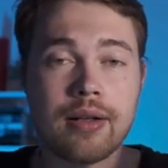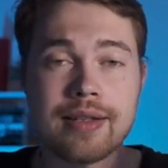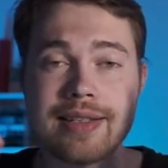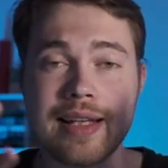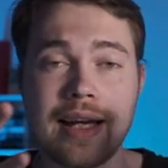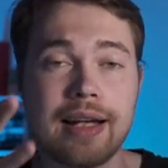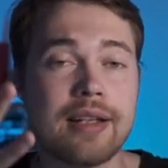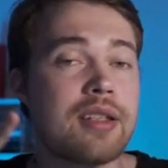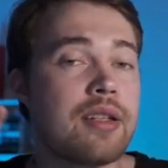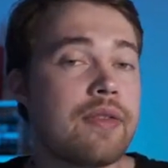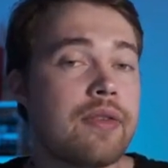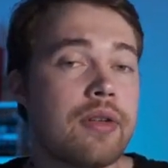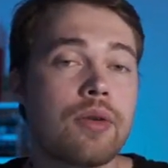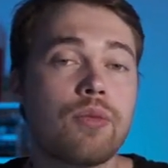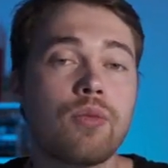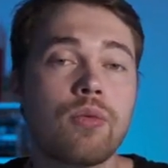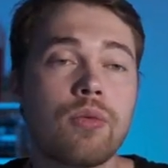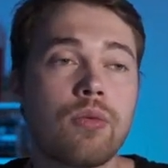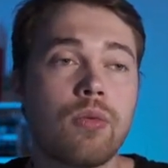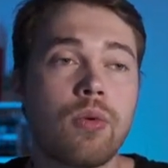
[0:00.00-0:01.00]
scientific
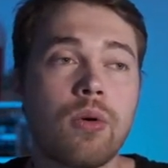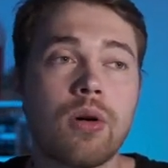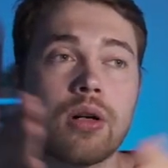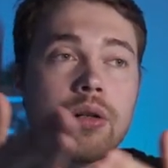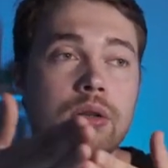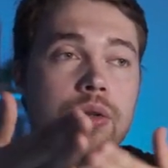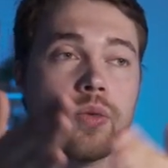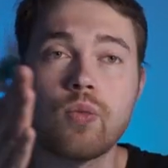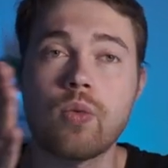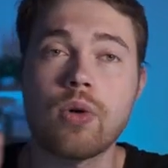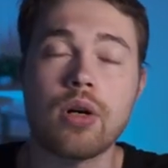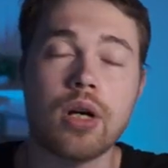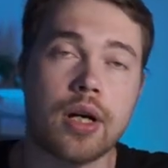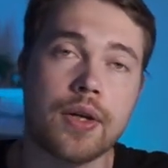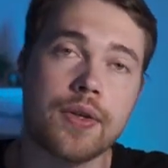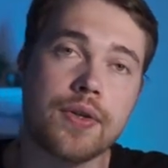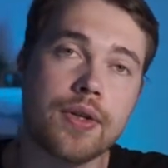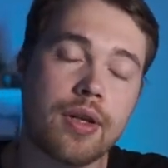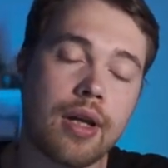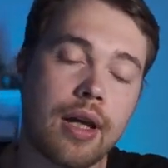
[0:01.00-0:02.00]
world
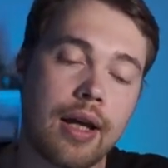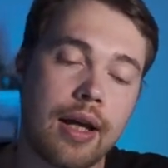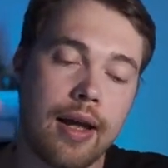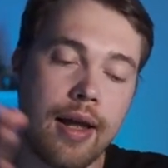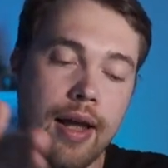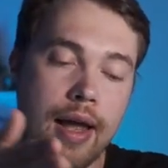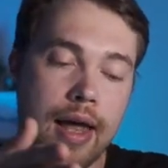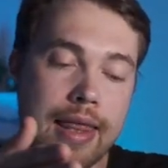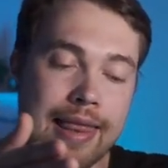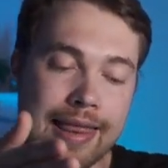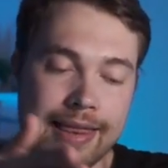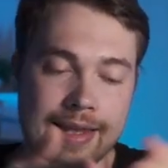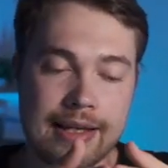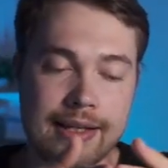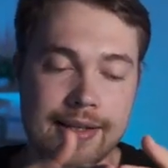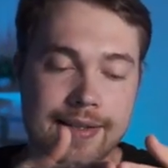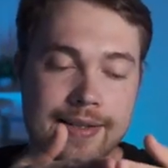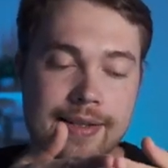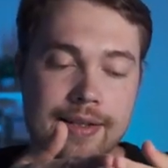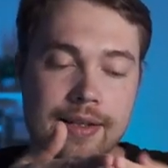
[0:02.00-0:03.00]
works.
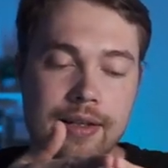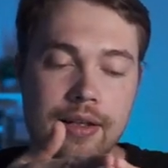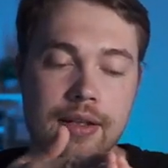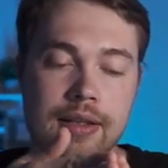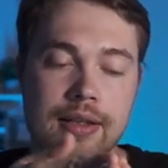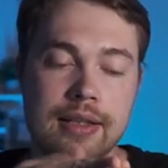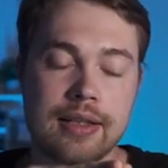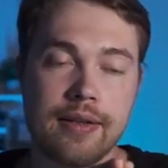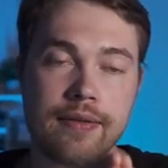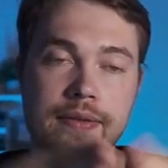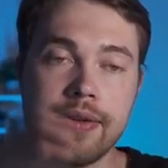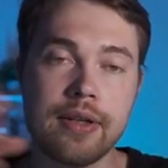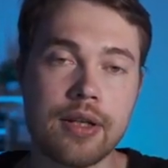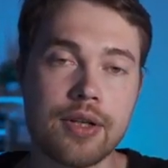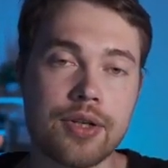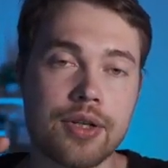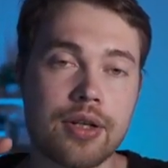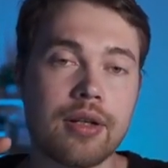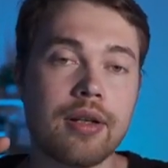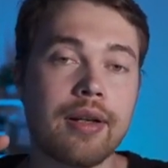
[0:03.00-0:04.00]
This
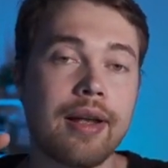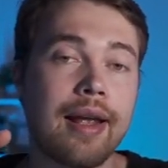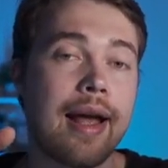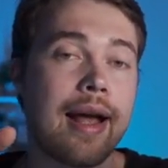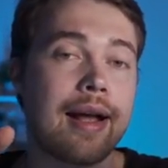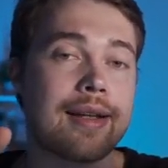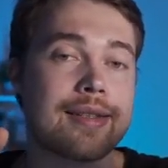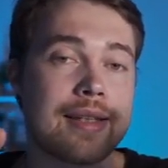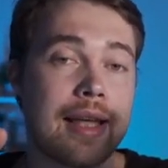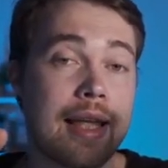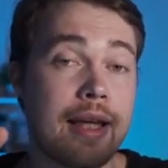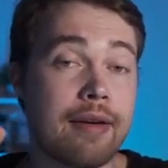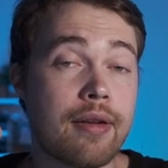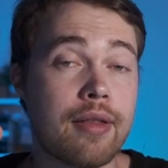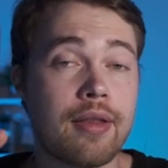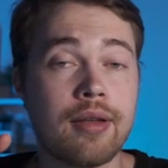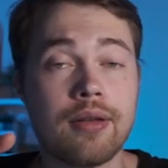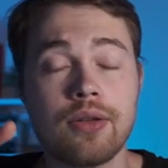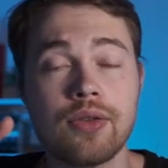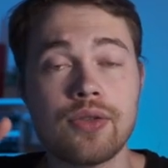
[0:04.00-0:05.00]
definition has
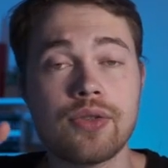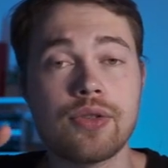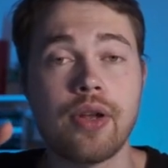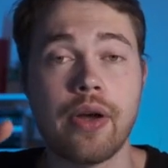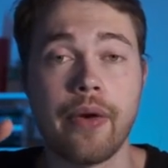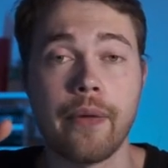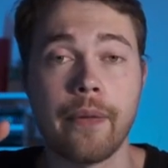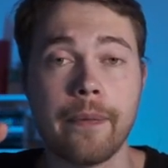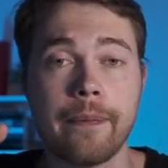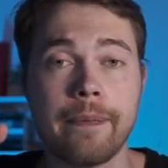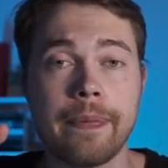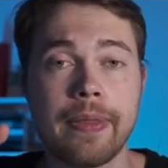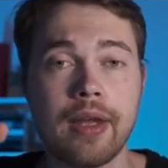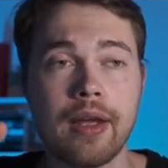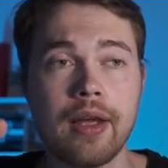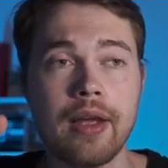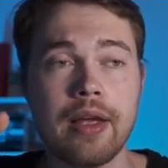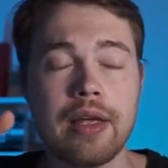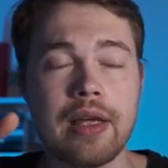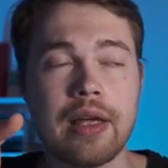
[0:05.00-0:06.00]
everything you need to know.
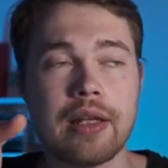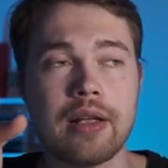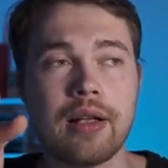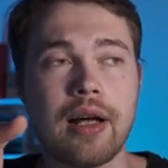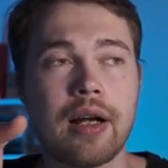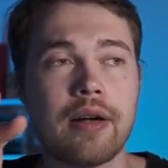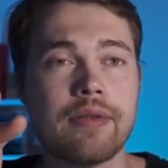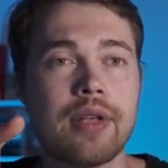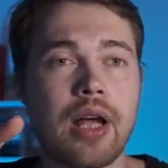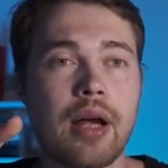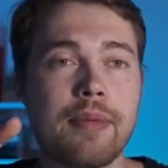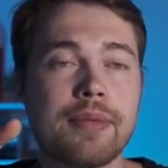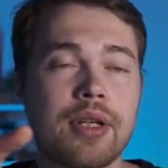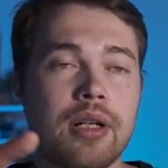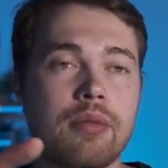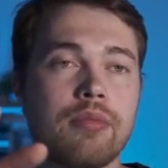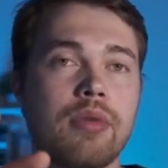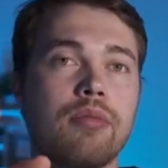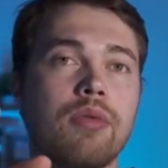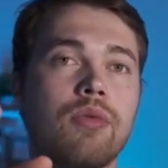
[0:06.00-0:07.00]
And a lot of times I
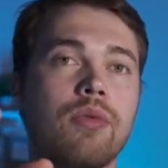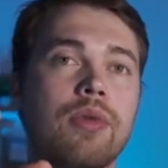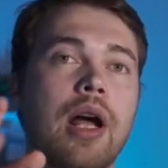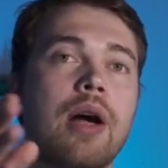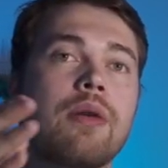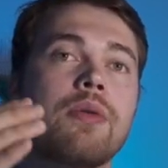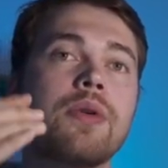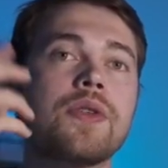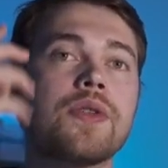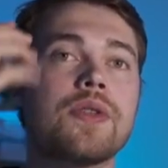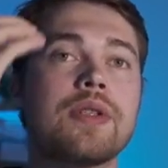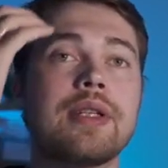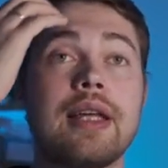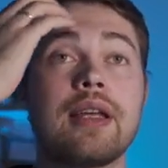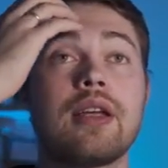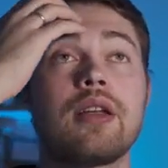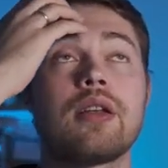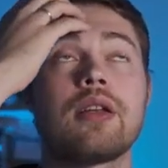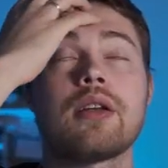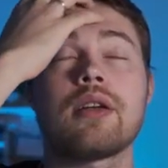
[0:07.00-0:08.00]
remember when I was
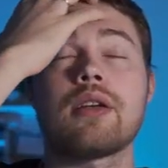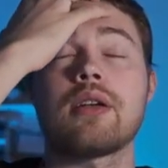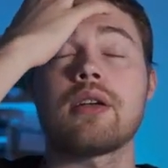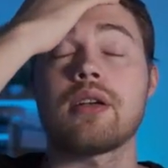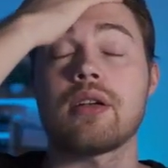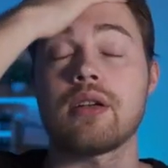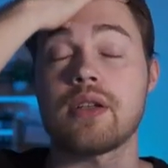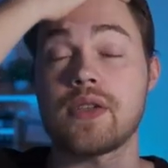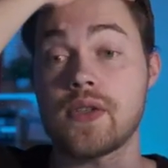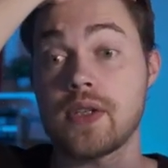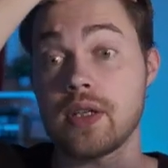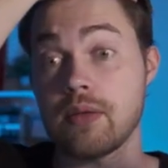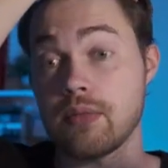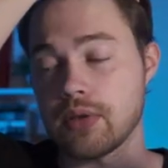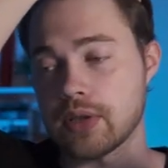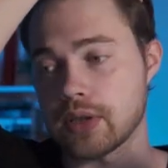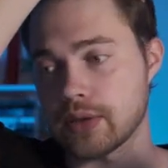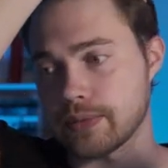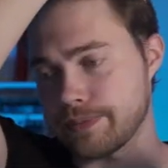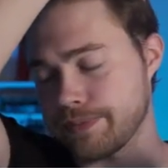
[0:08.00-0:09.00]
taking a
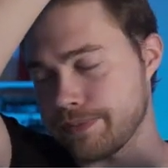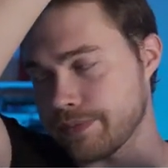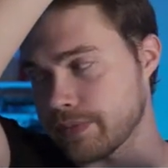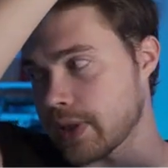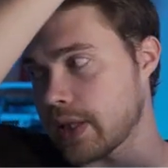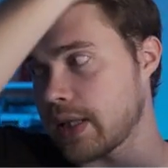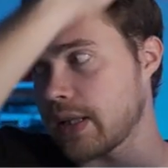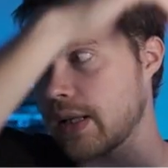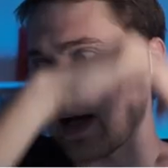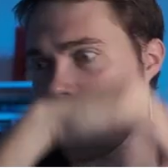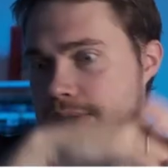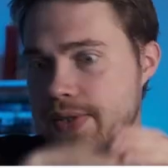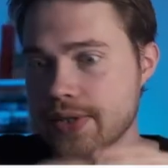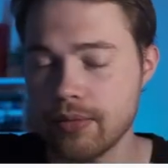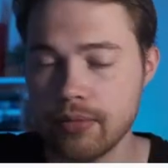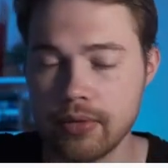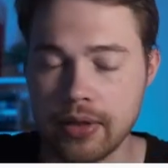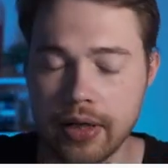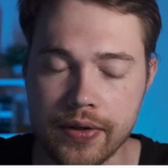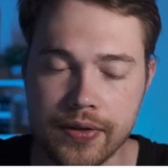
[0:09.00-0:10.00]
similar class,
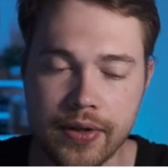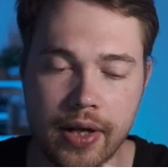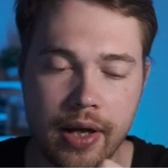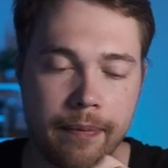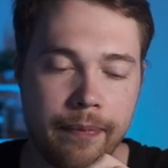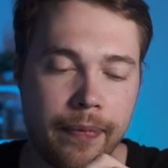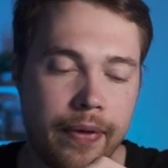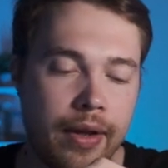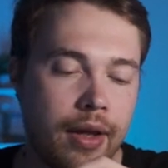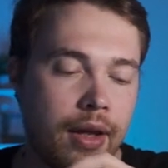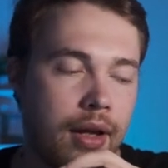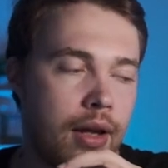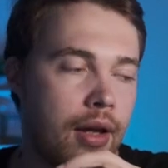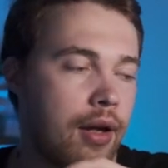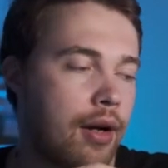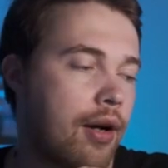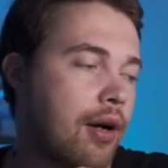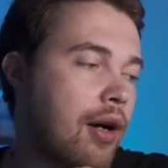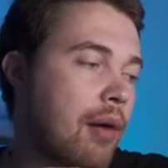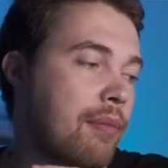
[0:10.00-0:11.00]
similar exam,
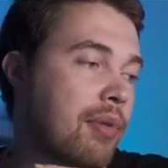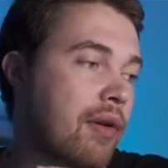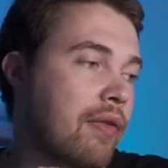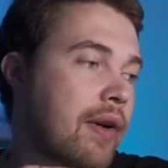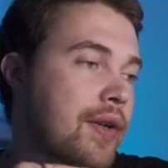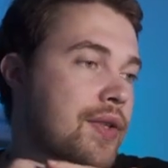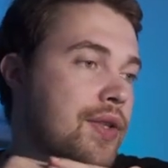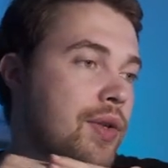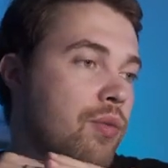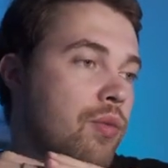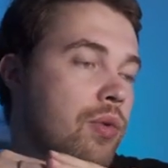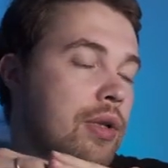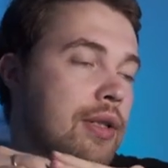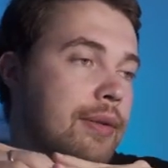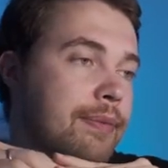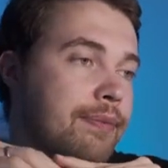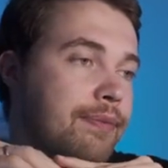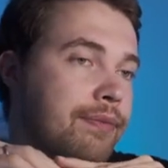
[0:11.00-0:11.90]
professor would